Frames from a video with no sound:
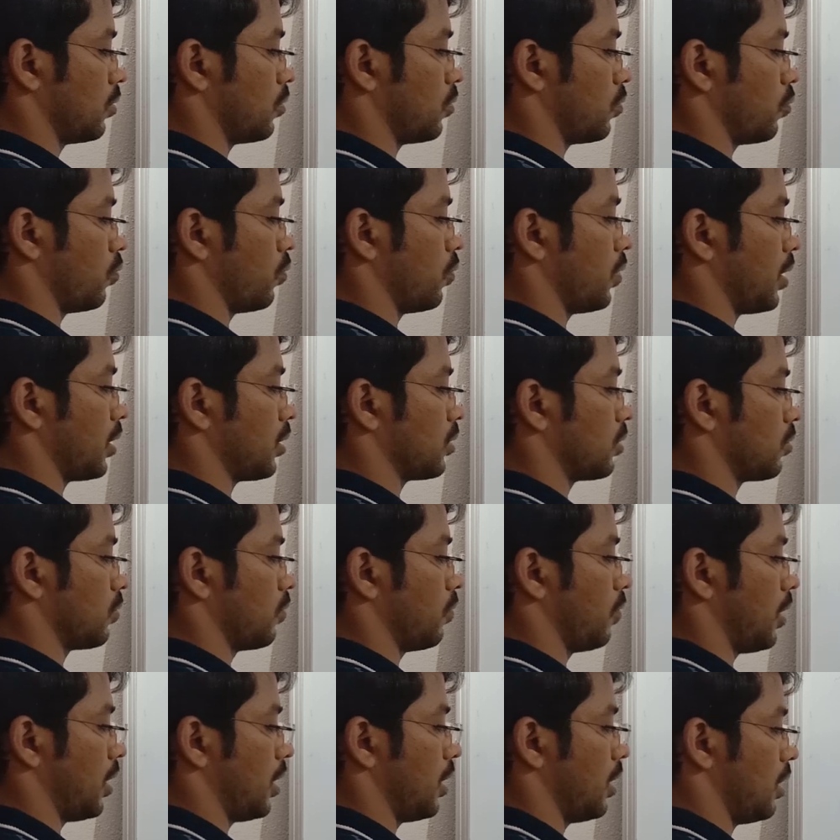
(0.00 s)

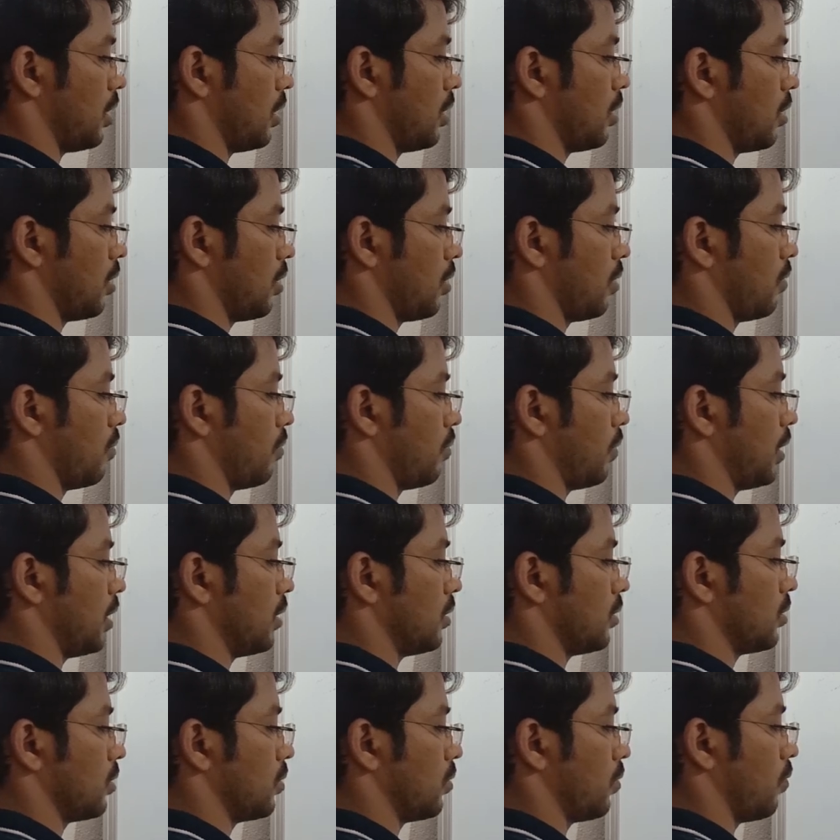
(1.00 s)
2xy
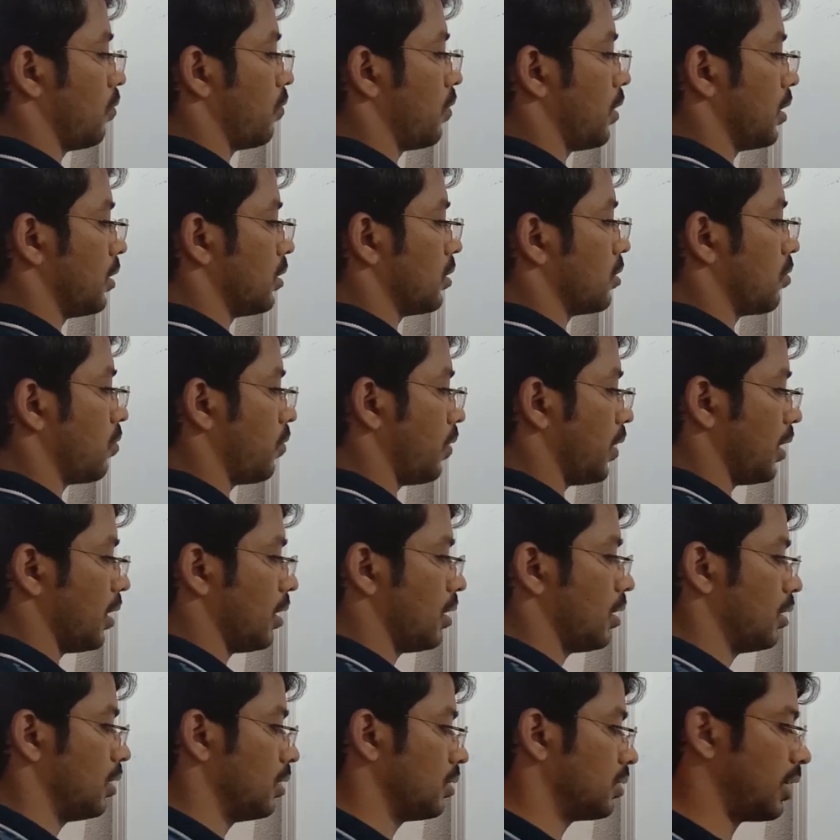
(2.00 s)
plus y
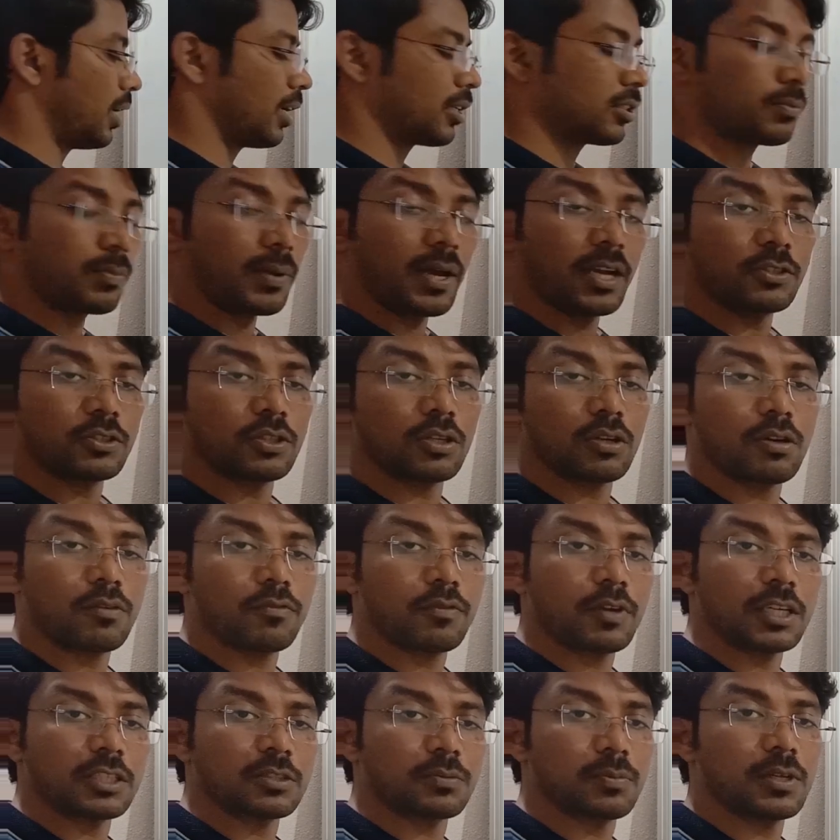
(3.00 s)
square is the expansion
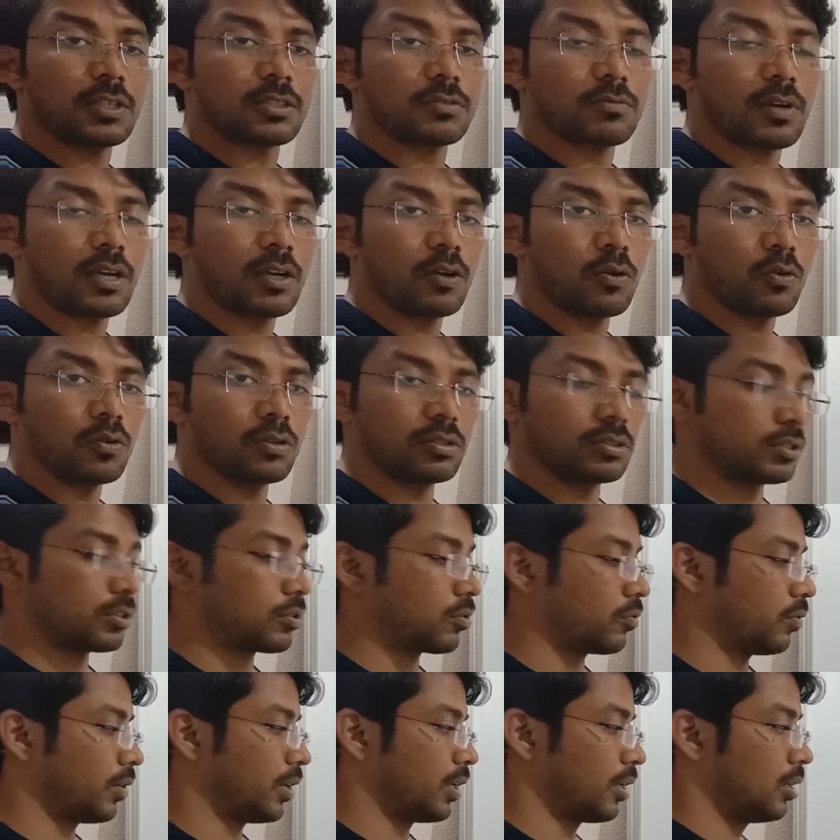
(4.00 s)
of x plus y whole
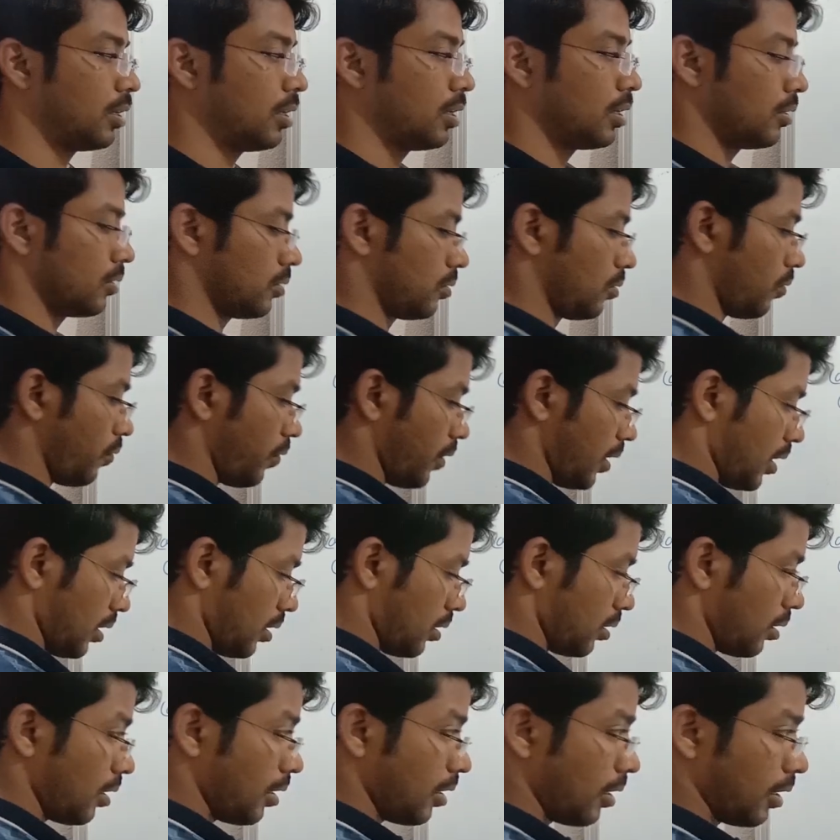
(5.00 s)
square. So
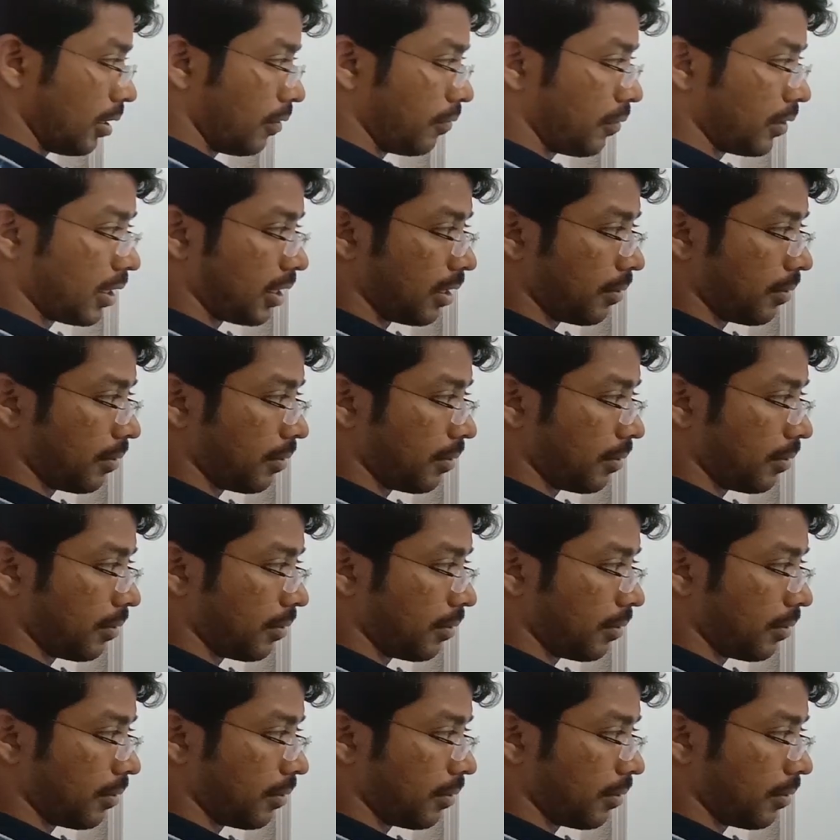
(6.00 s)
where if we